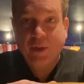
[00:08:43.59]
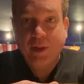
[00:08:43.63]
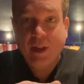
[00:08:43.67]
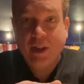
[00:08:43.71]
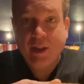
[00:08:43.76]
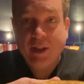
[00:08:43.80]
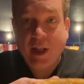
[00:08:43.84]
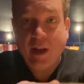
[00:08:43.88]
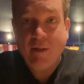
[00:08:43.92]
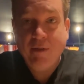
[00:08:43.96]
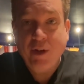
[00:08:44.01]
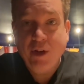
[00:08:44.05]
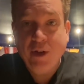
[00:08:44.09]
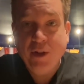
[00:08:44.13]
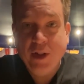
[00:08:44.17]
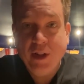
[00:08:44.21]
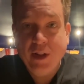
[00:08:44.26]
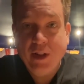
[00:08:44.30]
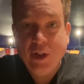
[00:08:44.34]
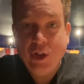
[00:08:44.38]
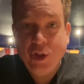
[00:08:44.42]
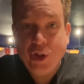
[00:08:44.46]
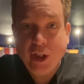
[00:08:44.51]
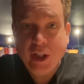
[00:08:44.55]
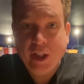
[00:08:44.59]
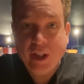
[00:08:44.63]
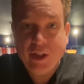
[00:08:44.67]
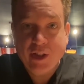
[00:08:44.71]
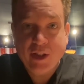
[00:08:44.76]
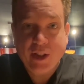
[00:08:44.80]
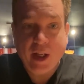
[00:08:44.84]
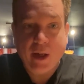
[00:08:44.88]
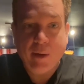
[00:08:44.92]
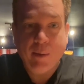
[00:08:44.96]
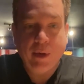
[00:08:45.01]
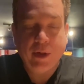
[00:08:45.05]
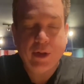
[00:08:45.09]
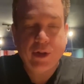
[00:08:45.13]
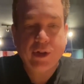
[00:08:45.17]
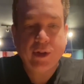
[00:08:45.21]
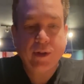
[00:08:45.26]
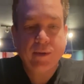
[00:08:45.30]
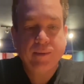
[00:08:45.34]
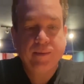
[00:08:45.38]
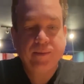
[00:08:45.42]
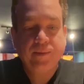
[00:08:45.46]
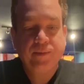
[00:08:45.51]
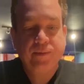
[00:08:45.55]
it's heavier than the chicken sandwich.
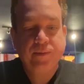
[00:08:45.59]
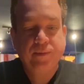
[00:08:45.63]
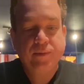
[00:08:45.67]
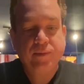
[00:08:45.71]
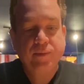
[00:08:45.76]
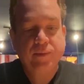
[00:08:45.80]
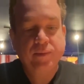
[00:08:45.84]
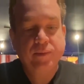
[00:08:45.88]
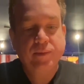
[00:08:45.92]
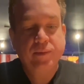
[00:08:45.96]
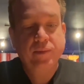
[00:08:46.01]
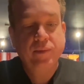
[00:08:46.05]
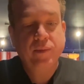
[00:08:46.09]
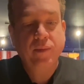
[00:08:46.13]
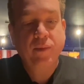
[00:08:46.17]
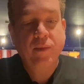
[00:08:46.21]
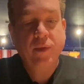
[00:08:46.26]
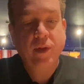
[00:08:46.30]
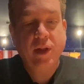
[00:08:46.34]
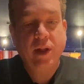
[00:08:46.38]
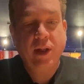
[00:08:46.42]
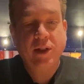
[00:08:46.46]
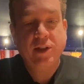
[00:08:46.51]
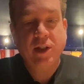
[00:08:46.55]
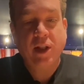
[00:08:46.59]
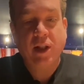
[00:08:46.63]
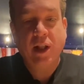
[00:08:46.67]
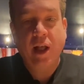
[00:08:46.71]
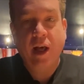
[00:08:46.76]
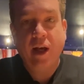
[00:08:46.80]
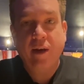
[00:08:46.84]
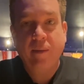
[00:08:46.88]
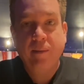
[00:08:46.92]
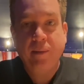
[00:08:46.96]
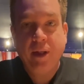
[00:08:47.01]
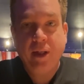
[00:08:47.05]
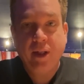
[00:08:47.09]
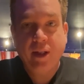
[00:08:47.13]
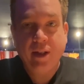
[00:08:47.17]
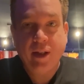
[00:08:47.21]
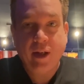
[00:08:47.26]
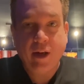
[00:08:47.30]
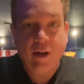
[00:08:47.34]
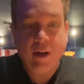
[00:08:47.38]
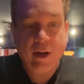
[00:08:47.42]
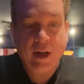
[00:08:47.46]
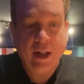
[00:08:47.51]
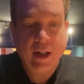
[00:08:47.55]
That's a lot of meat in
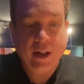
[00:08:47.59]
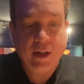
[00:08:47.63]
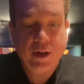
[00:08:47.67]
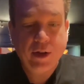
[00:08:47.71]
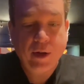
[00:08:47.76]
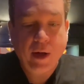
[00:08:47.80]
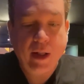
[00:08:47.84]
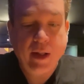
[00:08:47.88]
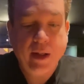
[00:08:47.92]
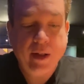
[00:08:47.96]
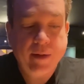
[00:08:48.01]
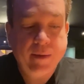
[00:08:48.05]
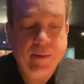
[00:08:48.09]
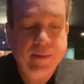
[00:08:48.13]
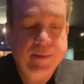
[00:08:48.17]
there. Okay, let's try this.